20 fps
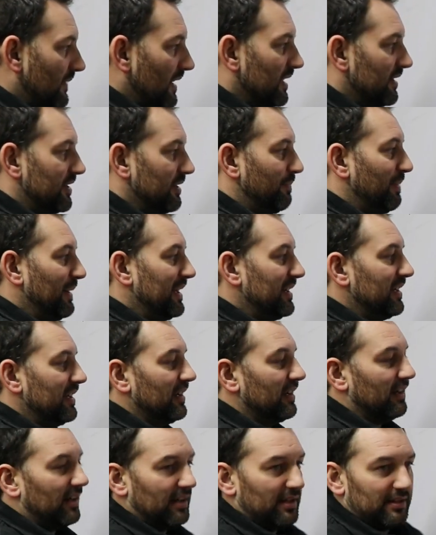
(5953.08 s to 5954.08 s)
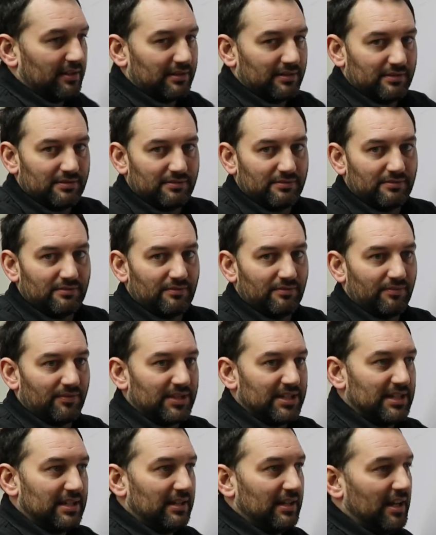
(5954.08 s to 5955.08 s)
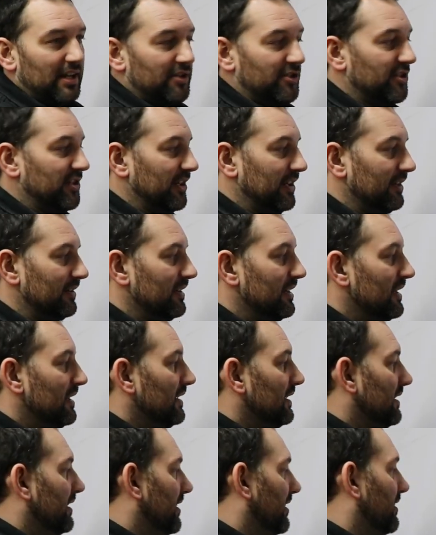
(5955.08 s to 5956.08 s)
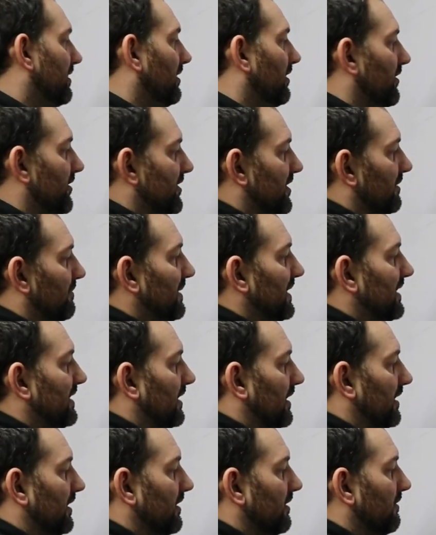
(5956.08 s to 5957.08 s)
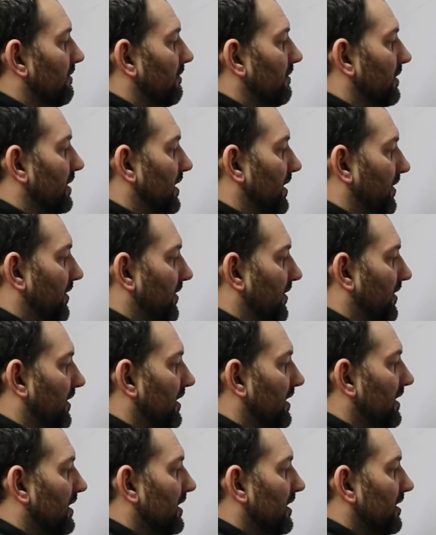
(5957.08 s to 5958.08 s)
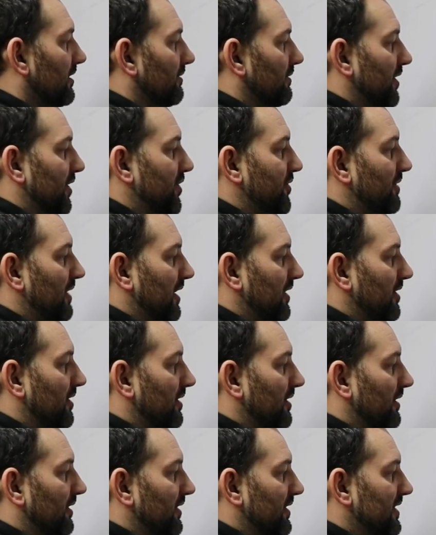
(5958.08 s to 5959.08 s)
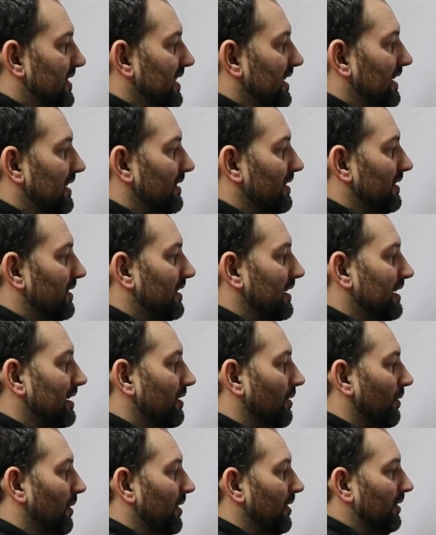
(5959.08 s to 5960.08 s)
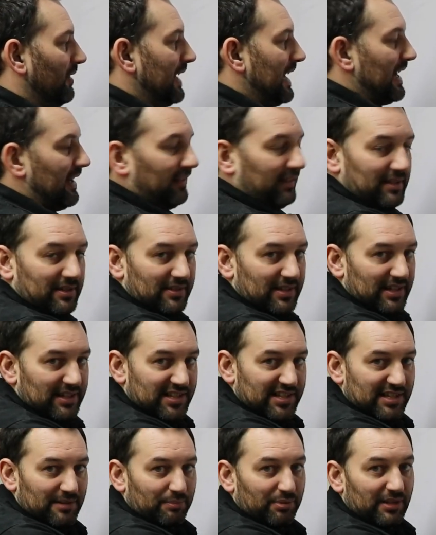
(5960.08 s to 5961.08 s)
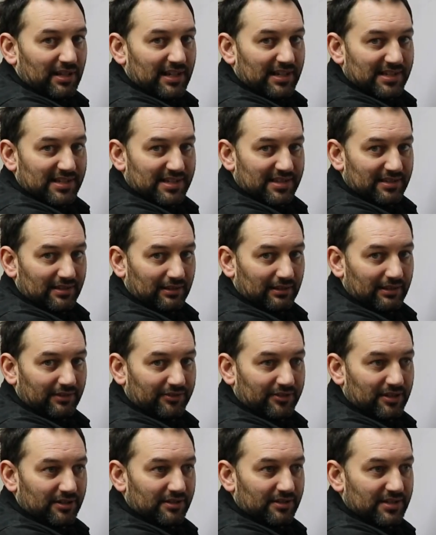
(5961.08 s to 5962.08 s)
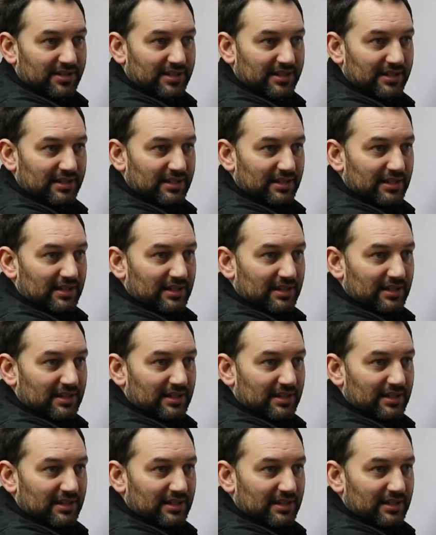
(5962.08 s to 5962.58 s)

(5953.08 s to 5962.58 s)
Depending on the engine, it could also be done with restrictors in the oil galley that supplies the lifters.